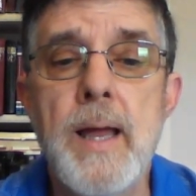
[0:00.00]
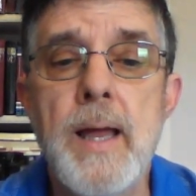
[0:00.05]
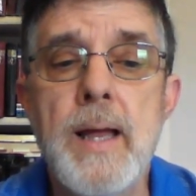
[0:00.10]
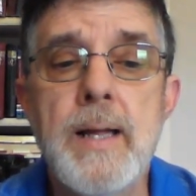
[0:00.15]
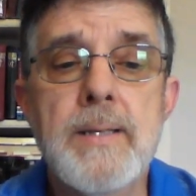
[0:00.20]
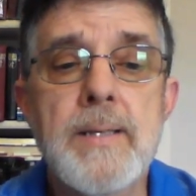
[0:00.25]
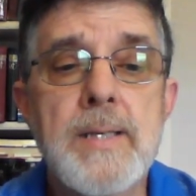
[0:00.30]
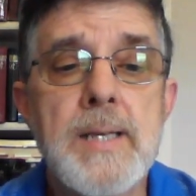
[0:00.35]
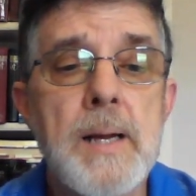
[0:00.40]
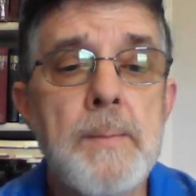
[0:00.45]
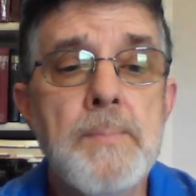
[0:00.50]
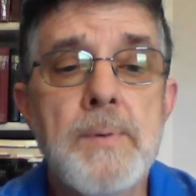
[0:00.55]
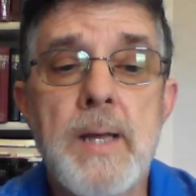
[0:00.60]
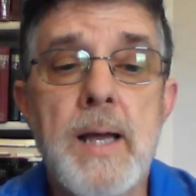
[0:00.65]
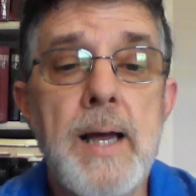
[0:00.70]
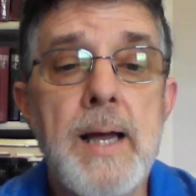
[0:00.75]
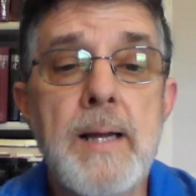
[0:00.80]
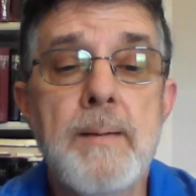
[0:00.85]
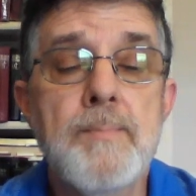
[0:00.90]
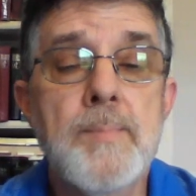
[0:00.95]
And
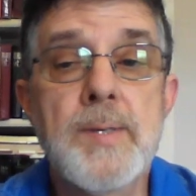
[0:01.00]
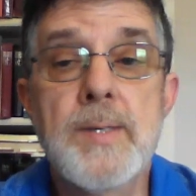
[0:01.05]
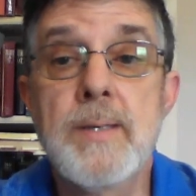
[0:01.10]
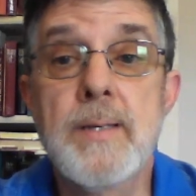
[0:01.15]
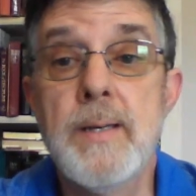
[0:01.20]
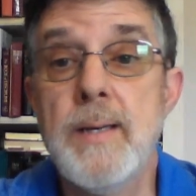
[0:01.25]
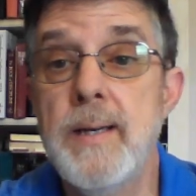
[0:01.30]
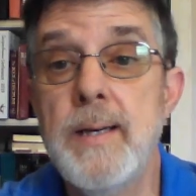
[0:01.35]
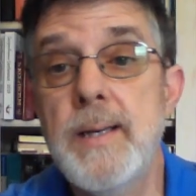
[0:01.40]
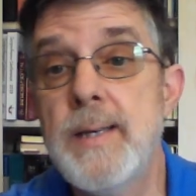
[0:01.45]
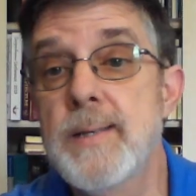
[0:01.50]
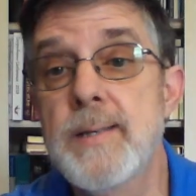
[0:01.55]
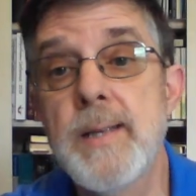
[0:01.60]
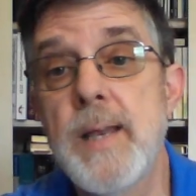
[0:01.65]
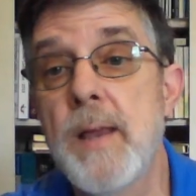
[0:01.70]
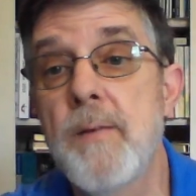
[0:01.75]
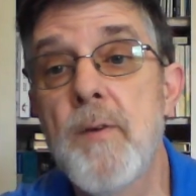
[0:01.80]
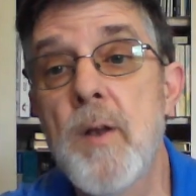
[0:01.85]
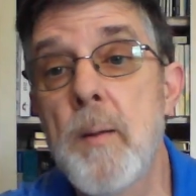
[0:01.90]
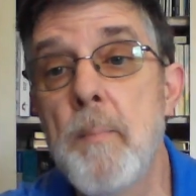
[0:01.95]
sometimes it
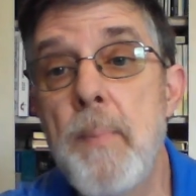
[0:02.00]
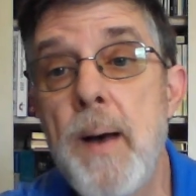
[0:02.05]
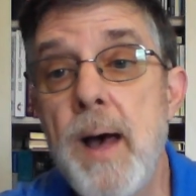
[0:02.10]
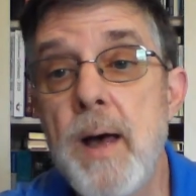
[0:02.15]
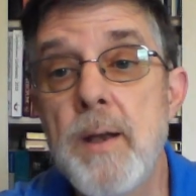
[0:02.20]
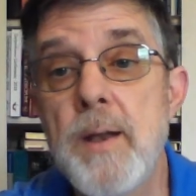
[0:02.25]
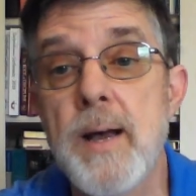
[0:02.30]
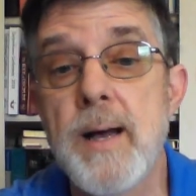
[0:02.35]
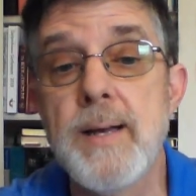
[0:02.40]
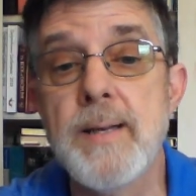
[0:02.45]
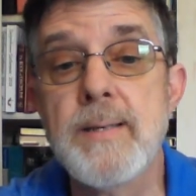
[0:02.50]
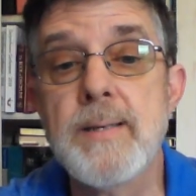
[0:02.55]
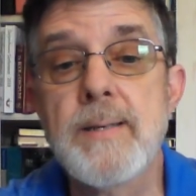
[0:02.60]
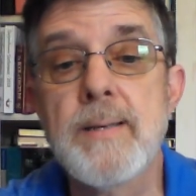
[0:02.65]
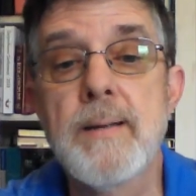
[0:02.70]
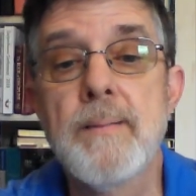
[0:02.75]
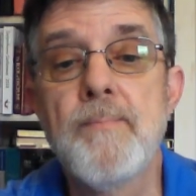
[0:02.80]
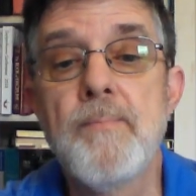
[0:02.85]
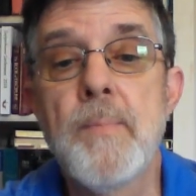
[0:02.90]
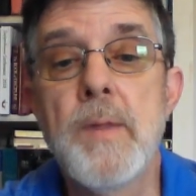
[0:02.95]
isn't even about
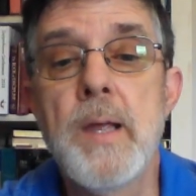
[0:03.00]
us.